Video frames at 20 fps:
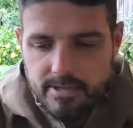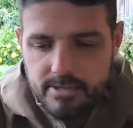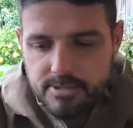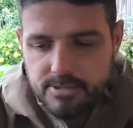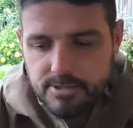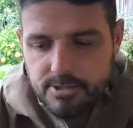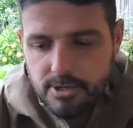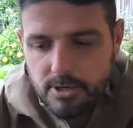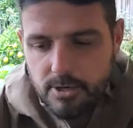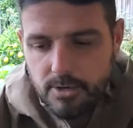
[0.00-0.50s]

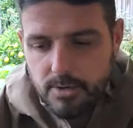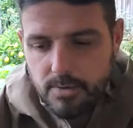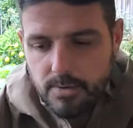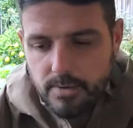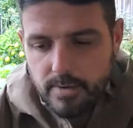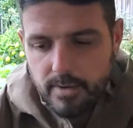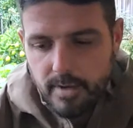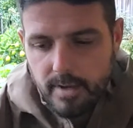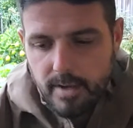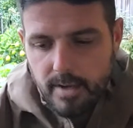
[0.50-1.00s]
So
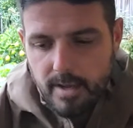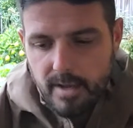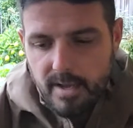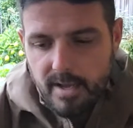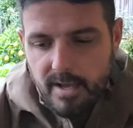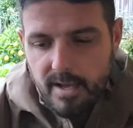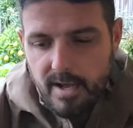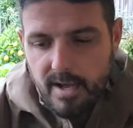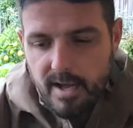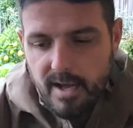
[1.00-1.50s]

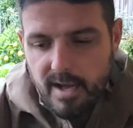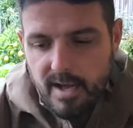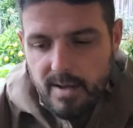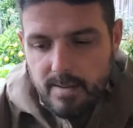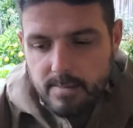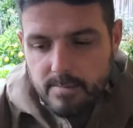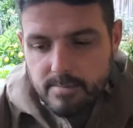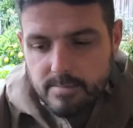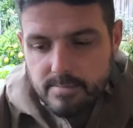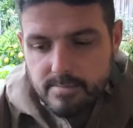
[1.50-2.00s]

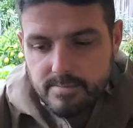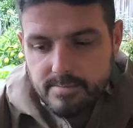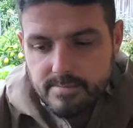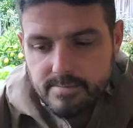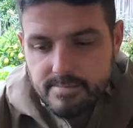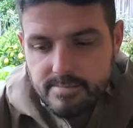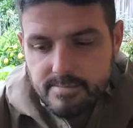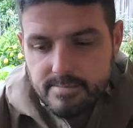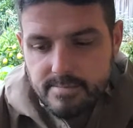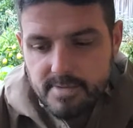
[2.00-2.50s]

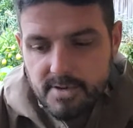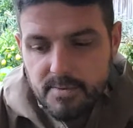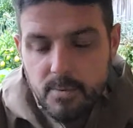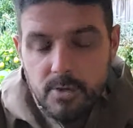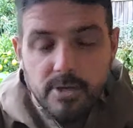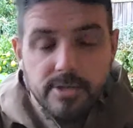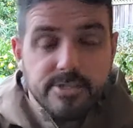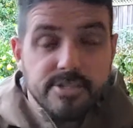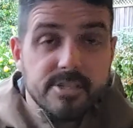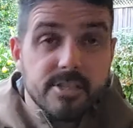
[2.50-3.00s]
it
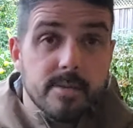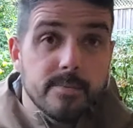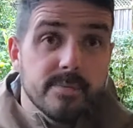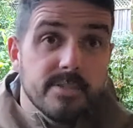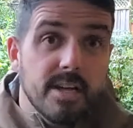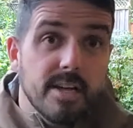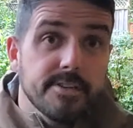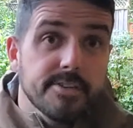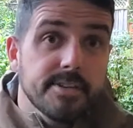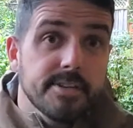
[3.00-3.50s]
really just comes
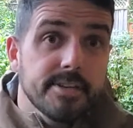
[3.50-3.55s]
down to,